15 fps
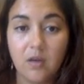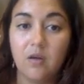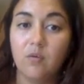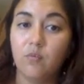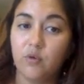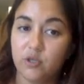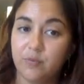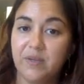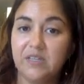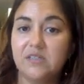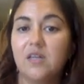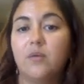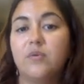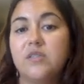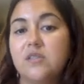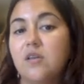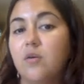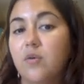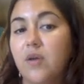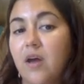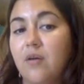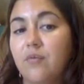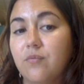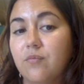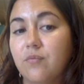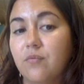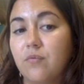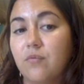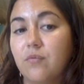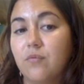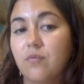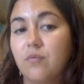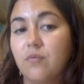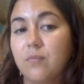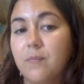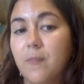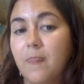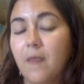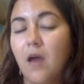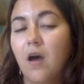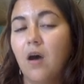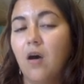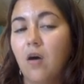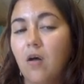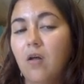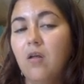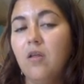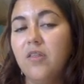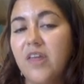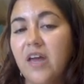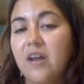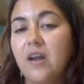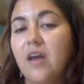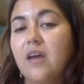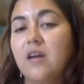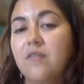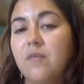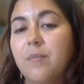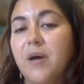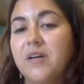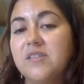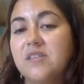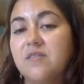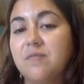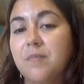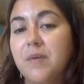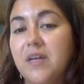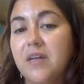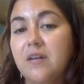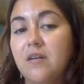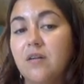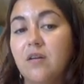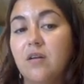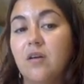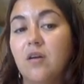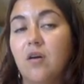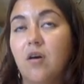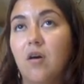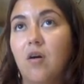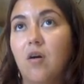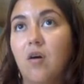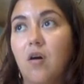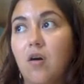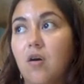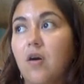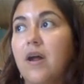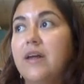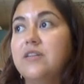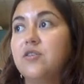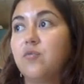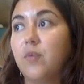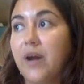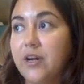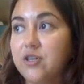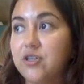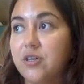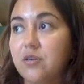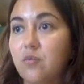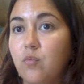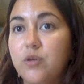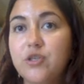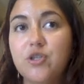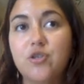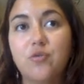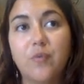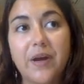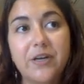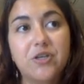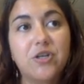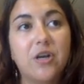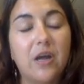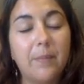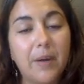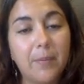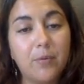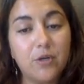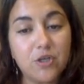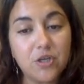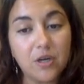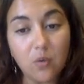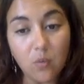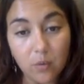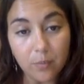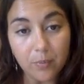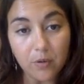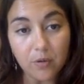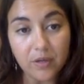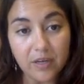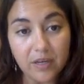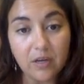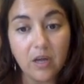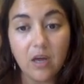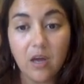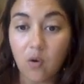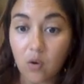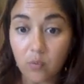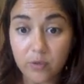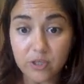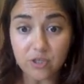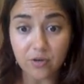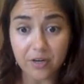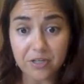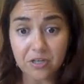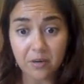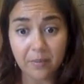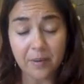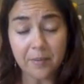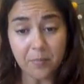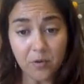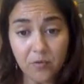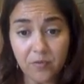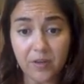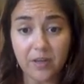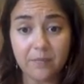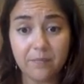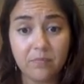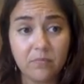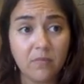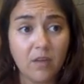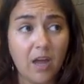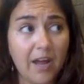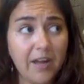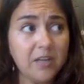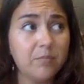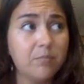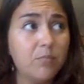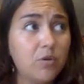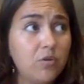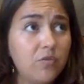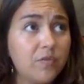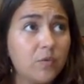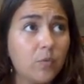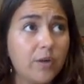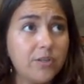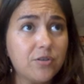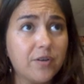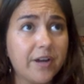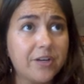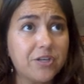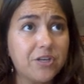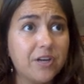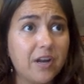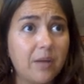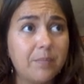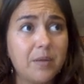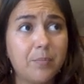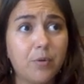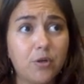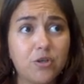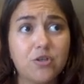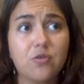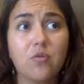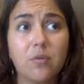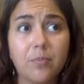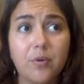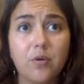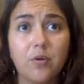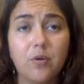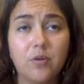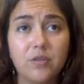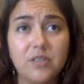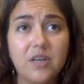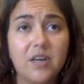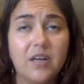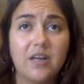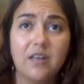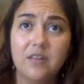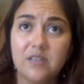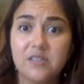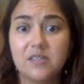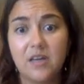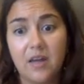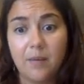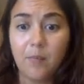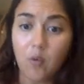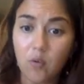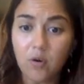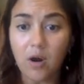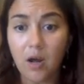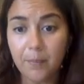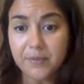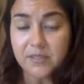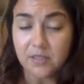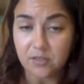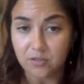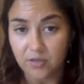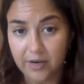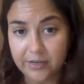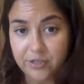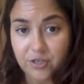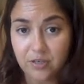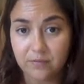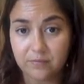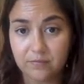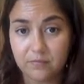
which means they would slow down. All that negative and positive mean are a direction. Which direction am I pushing or pulling, or which direction am I moving? I can move in one direction and be pushed or pulled in the same or opposite direction.